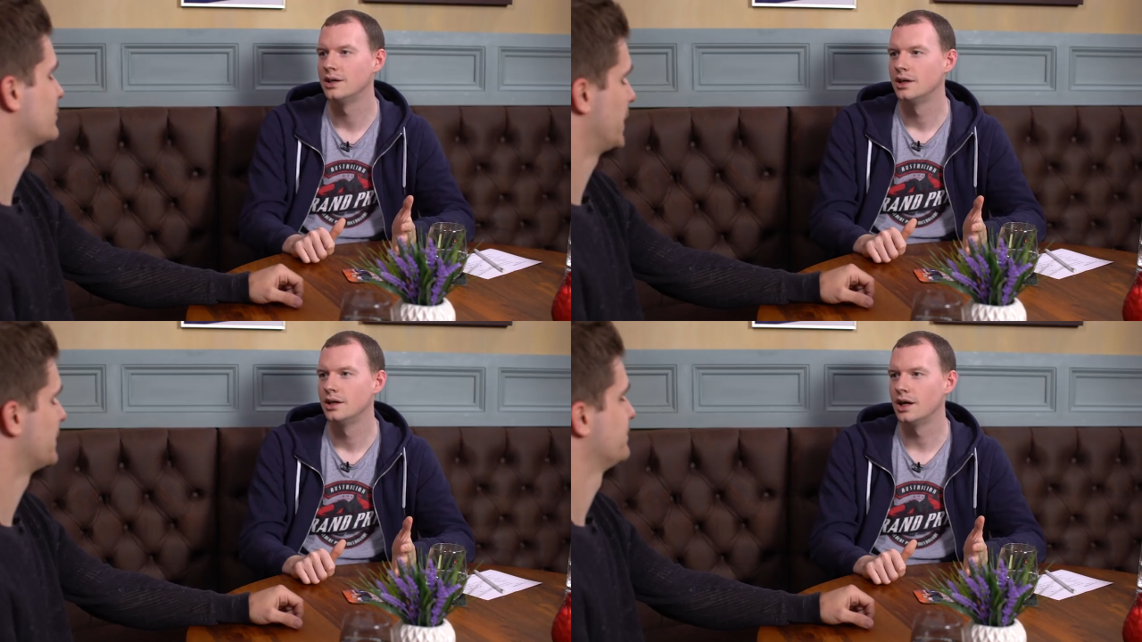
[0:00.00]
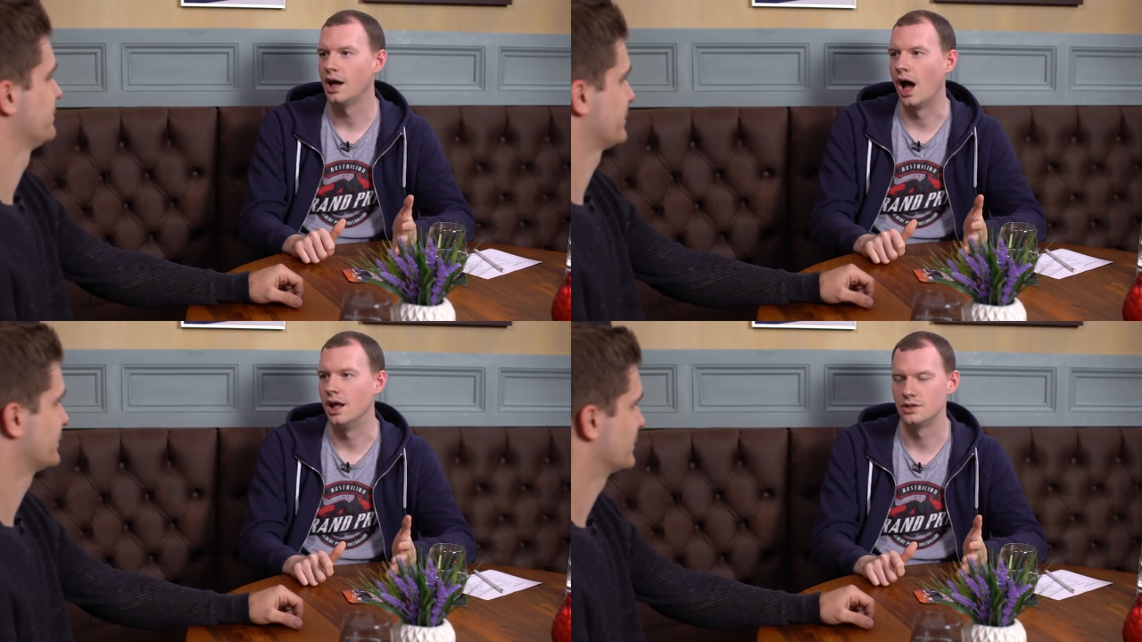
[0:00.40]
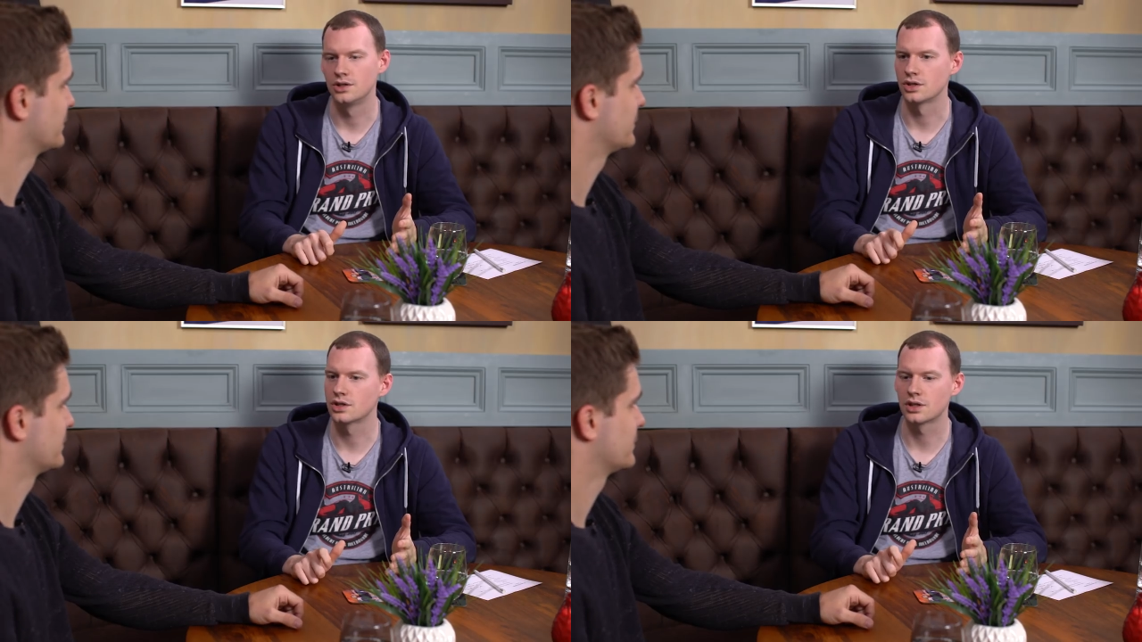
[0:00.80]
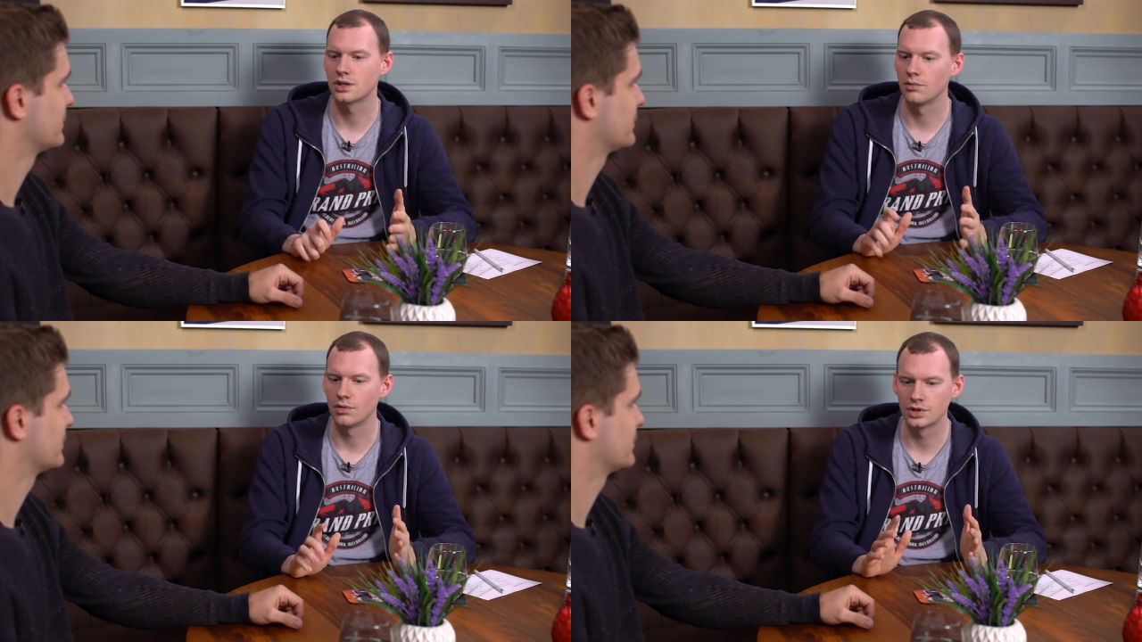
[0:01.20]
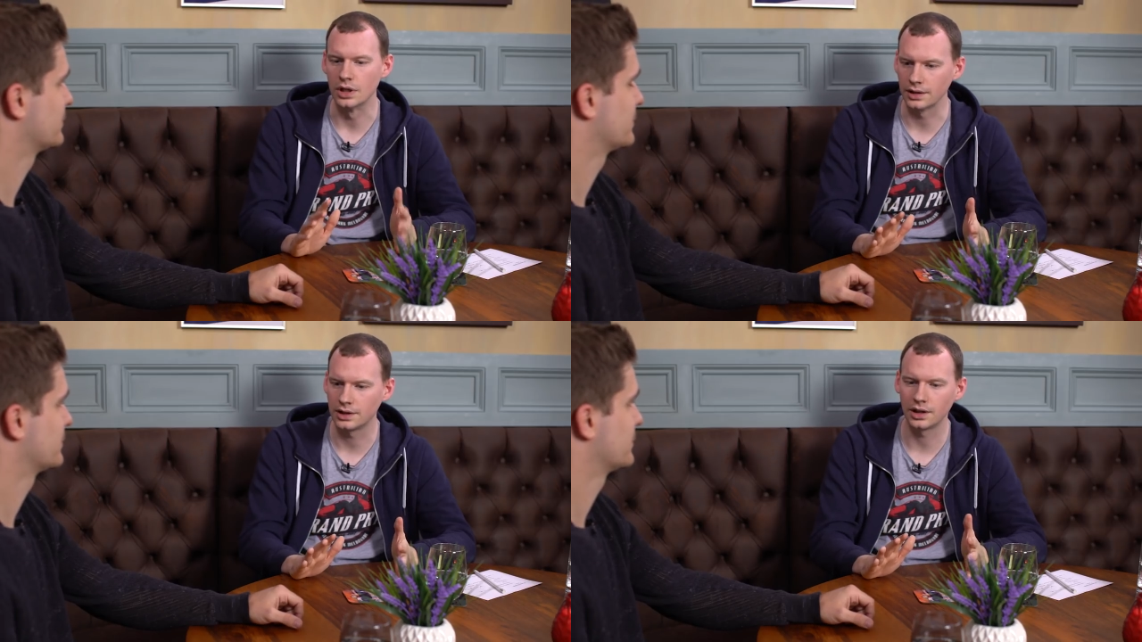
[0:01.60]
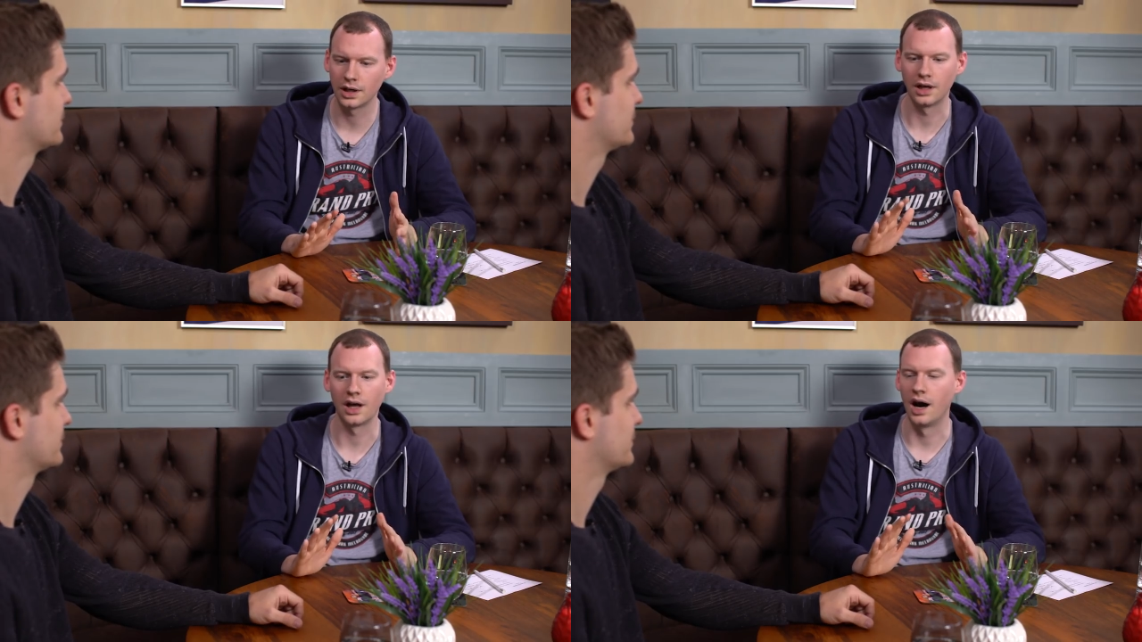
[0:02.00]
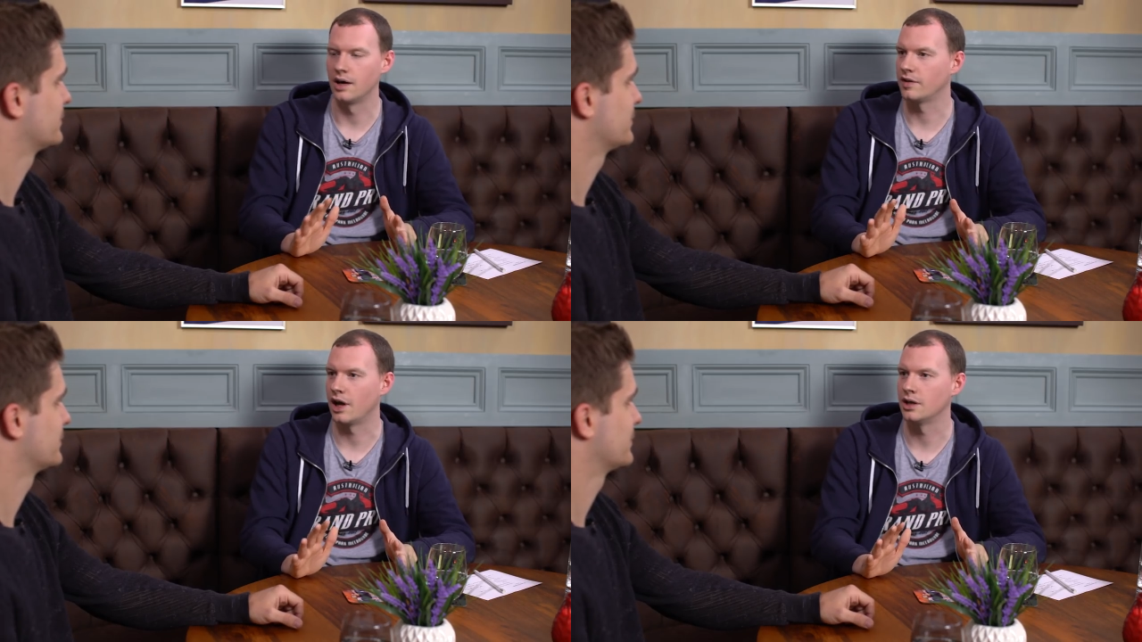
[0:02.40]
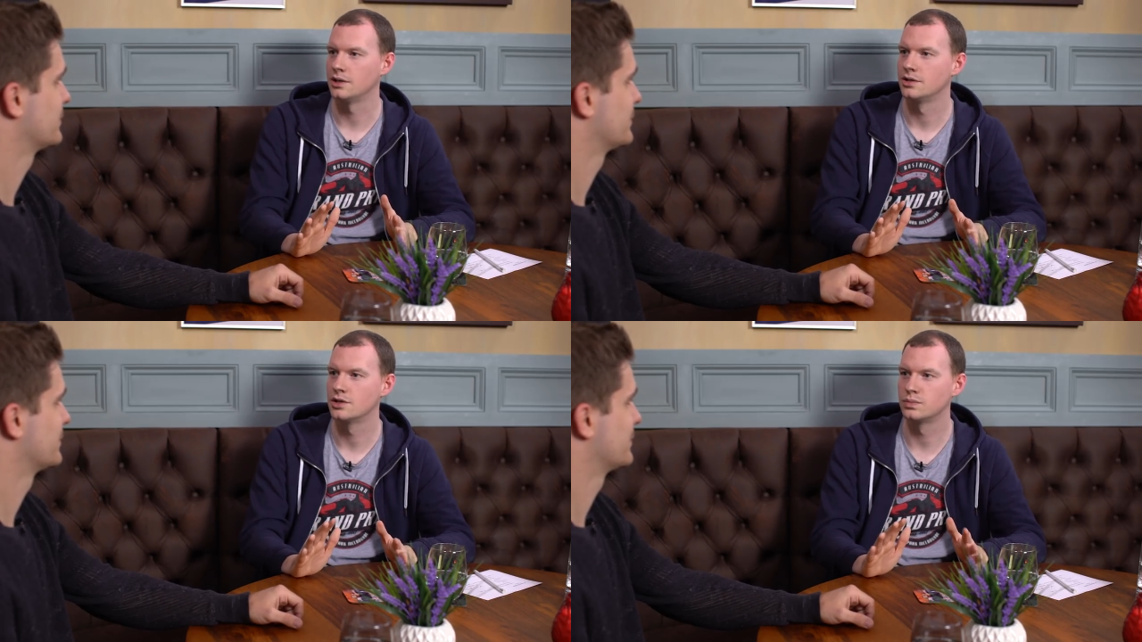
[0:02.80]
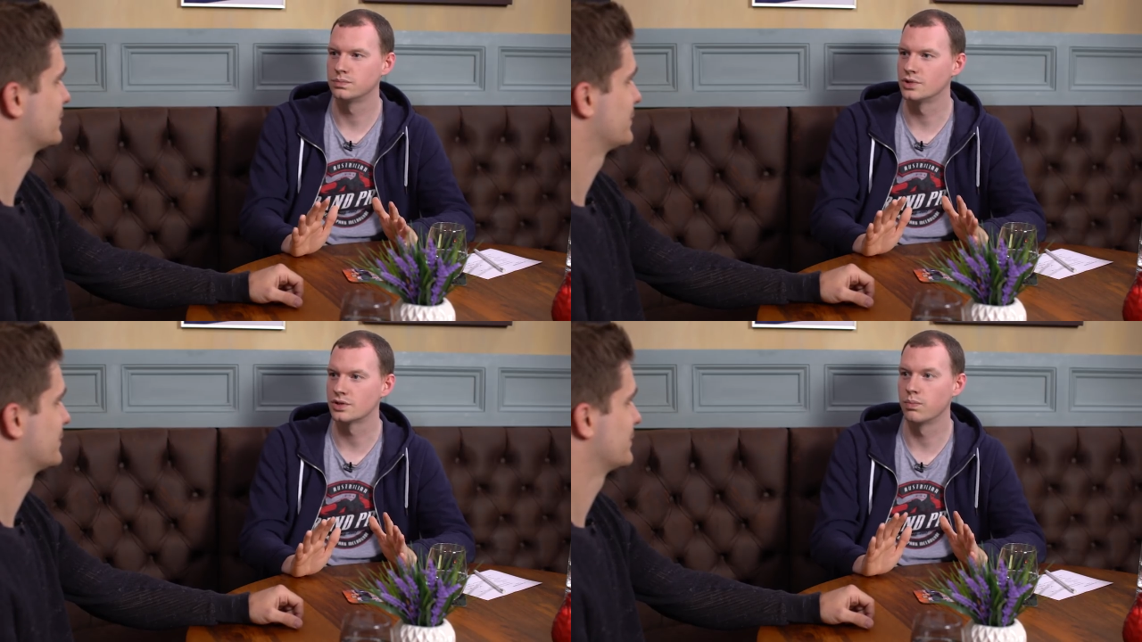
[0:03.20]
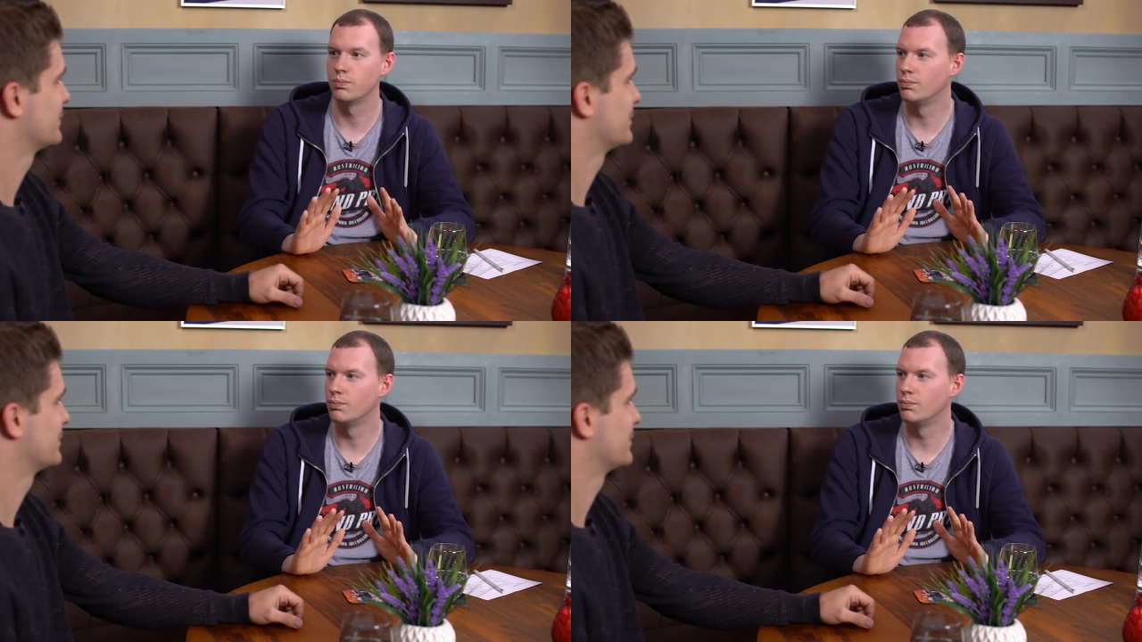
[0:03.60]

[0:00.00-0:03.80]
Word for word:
Speaker 1: Yeah. And just took half an hour to just.